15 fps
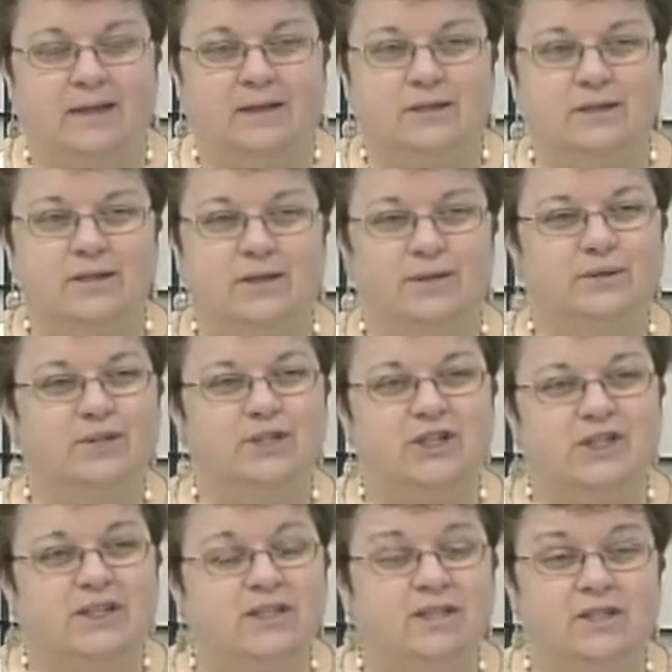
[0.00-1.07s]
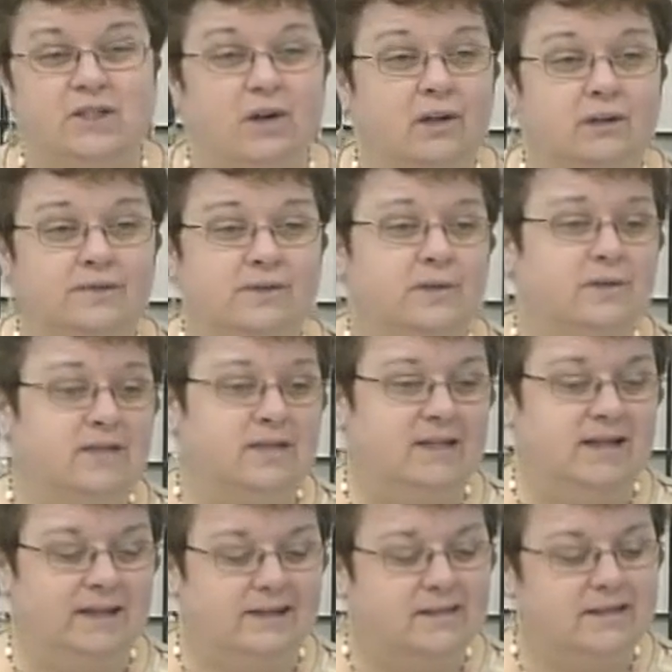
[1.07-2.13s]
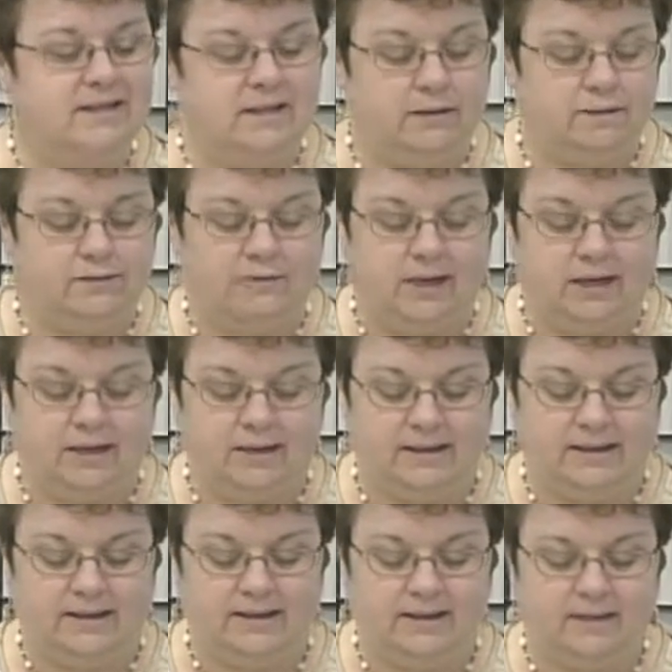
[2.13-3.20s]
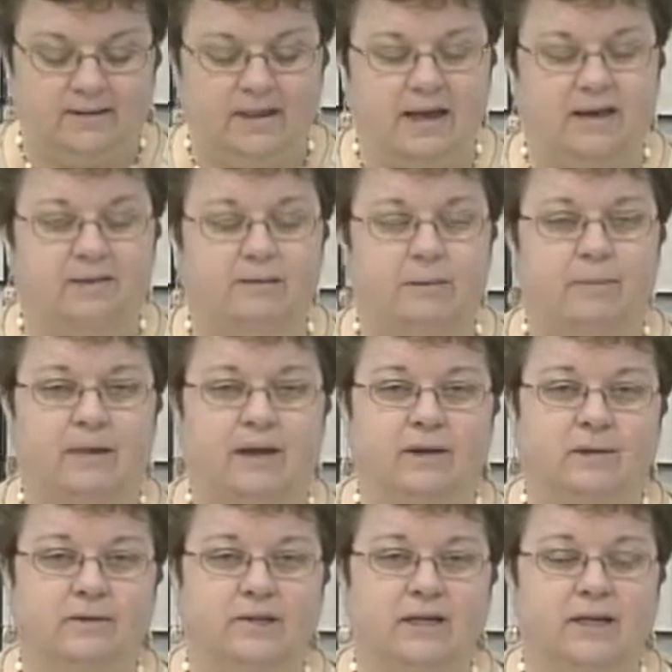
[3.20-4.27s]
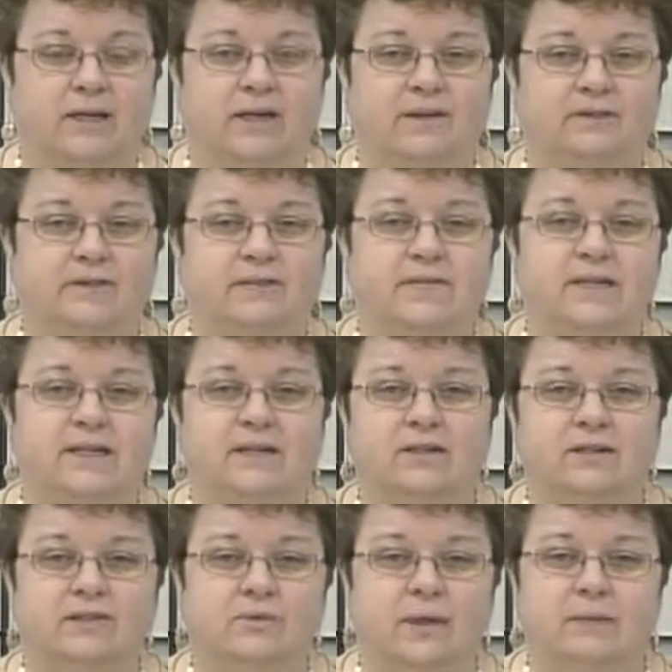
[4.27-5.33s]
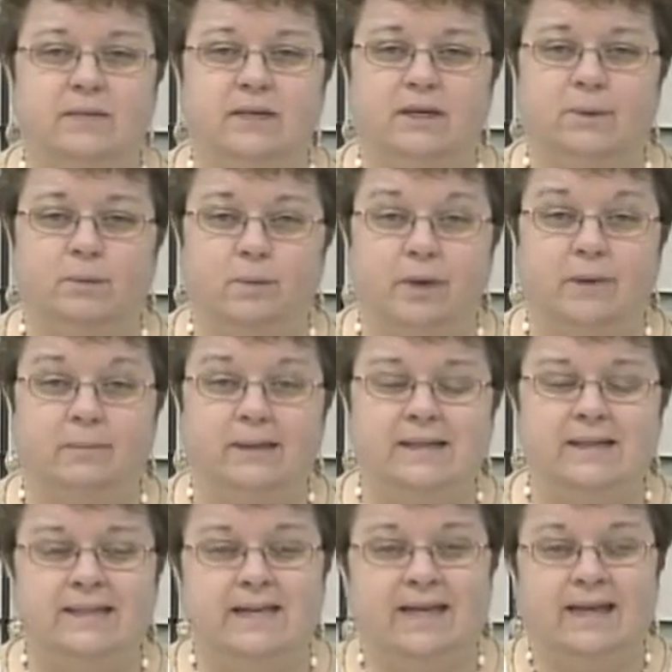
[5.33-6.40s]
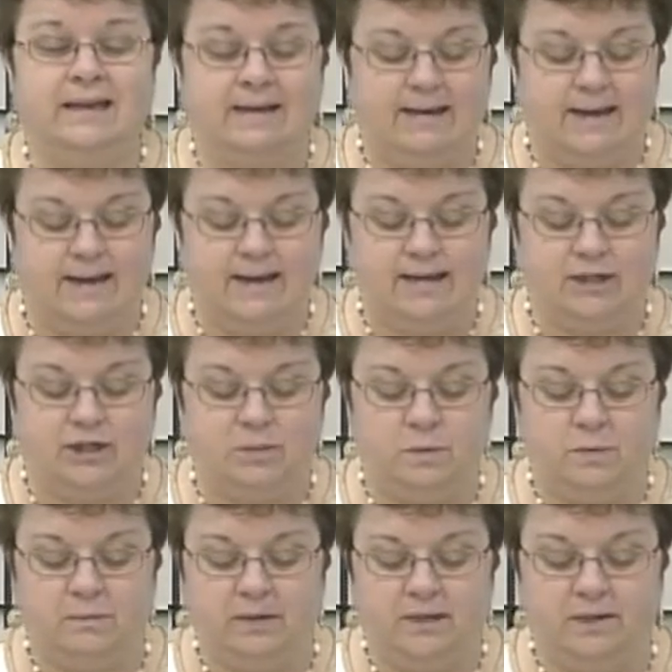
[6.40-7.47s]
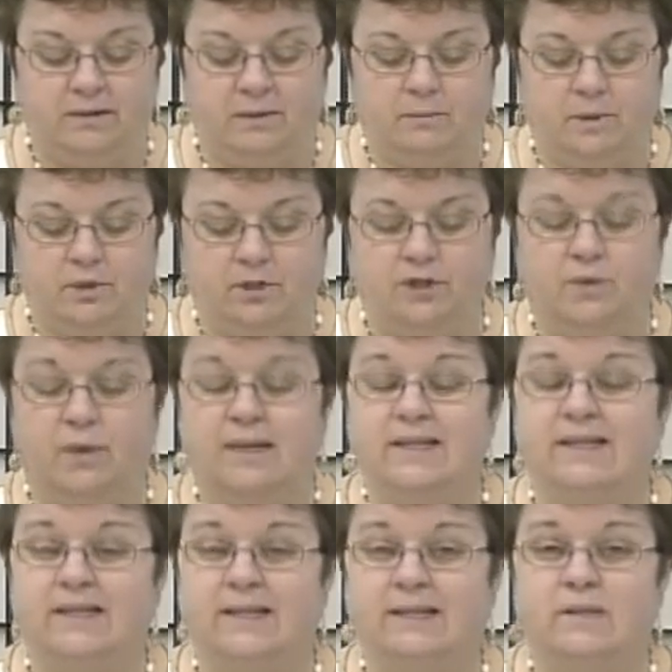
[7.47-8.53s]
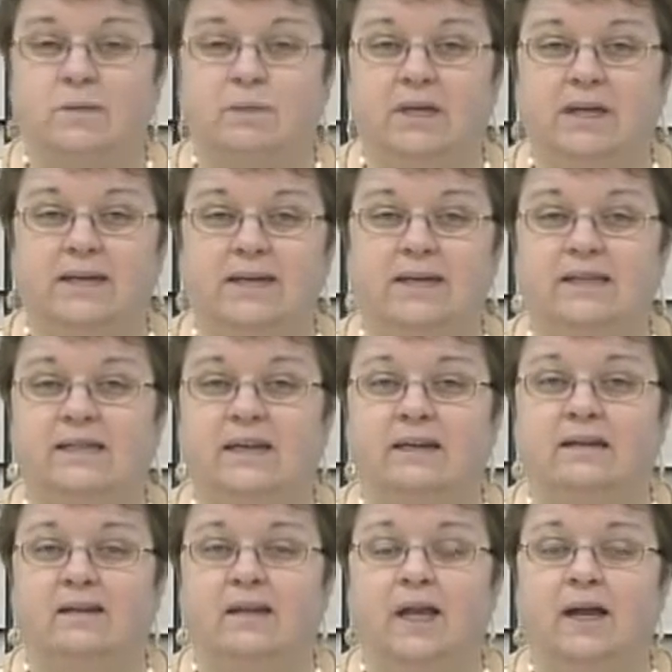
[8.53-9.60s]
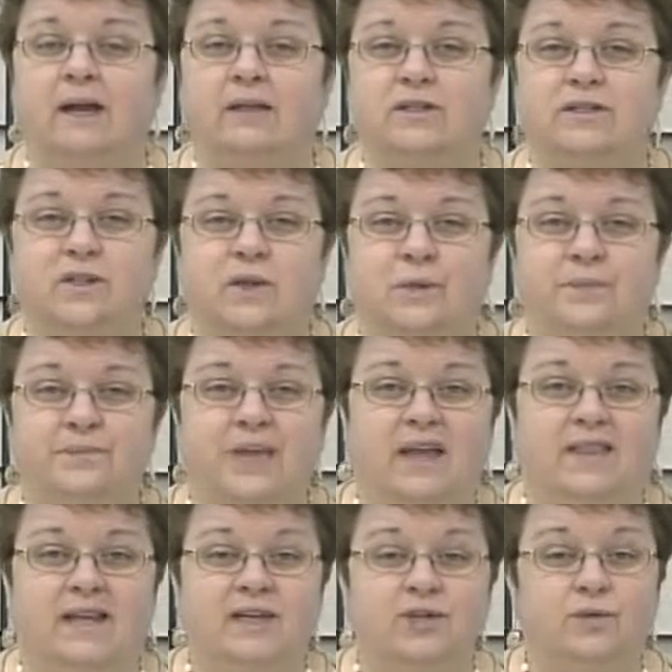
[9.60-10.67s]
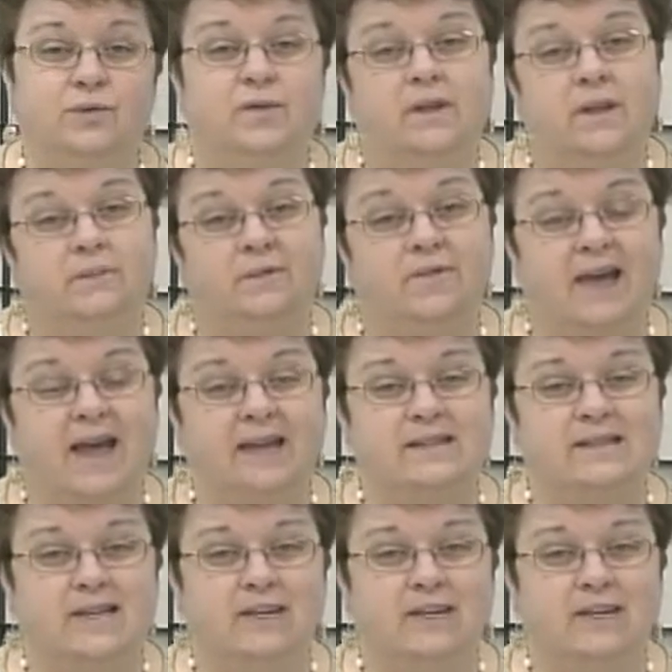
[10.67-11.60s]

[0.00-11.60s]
So she does all of those things in a free clinic that are about 15 to 20-minute appointments, and she will be here on March 26th beginning at 10 o'clock. So they do fill up fast.